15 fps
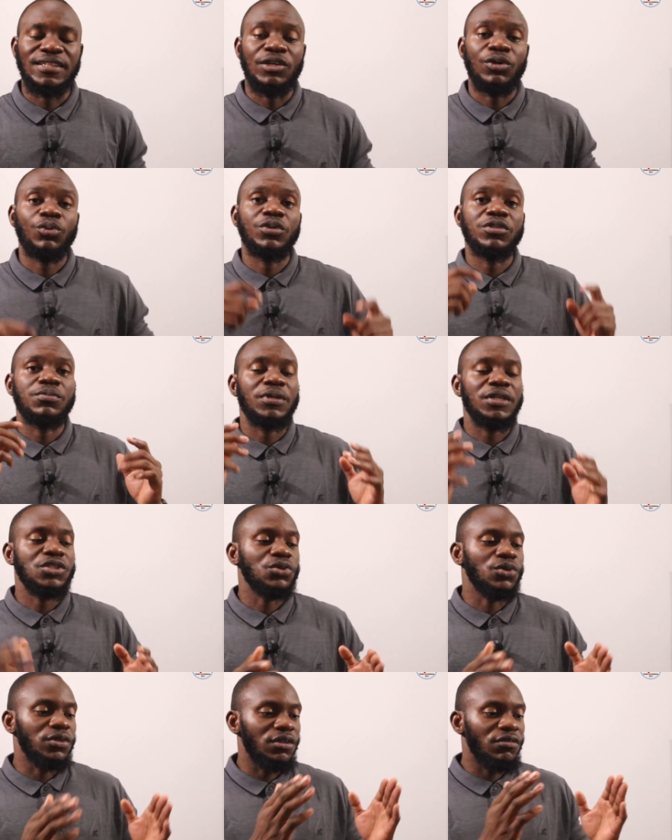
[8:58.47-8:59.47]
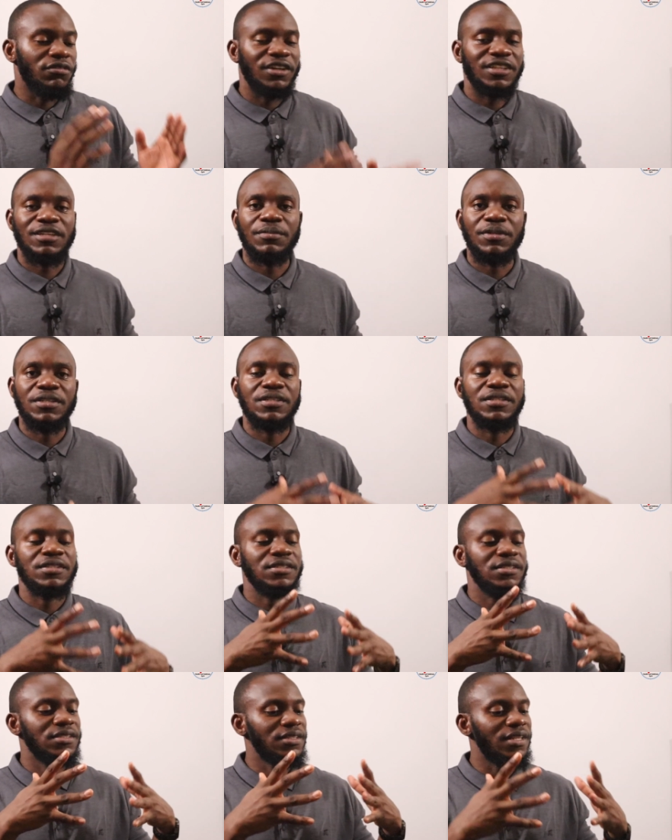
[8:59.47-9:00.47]
They always mention the
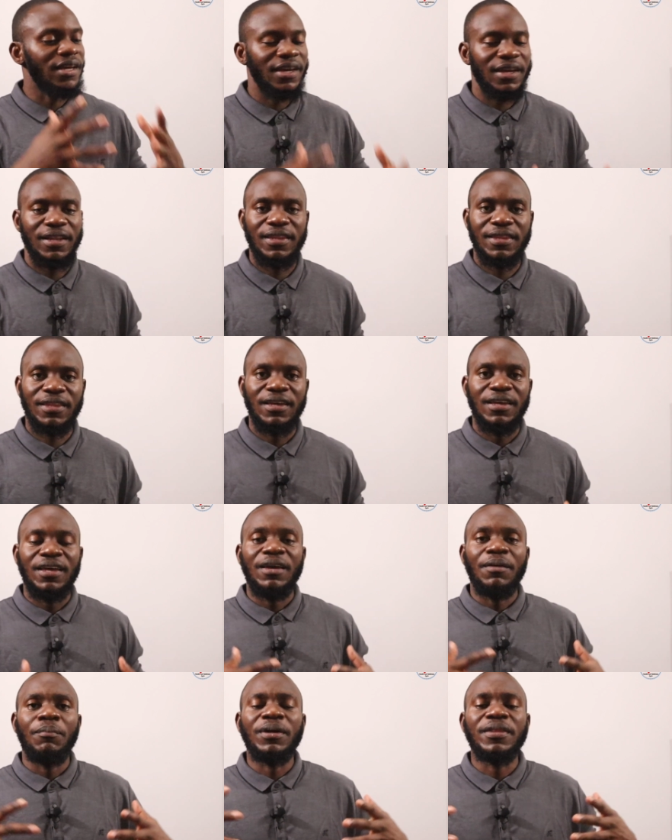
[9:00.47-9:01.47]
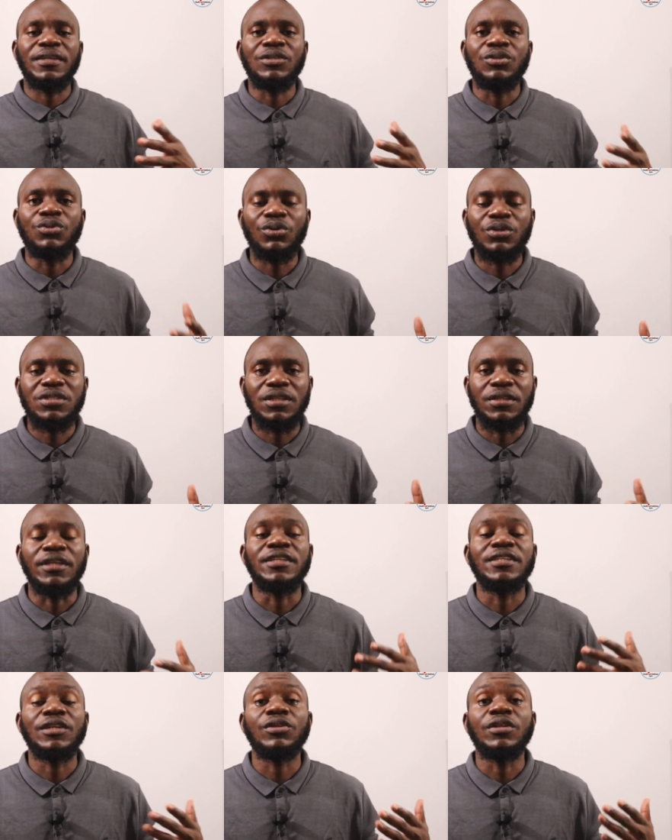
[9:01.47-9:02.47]
vitamins, the health, but they do not,
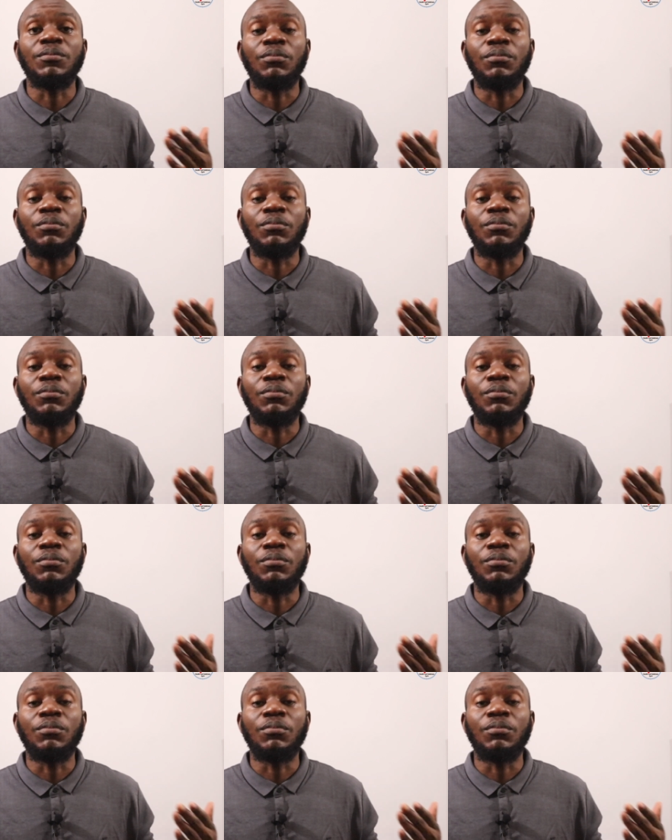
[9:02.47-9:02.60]
they tell you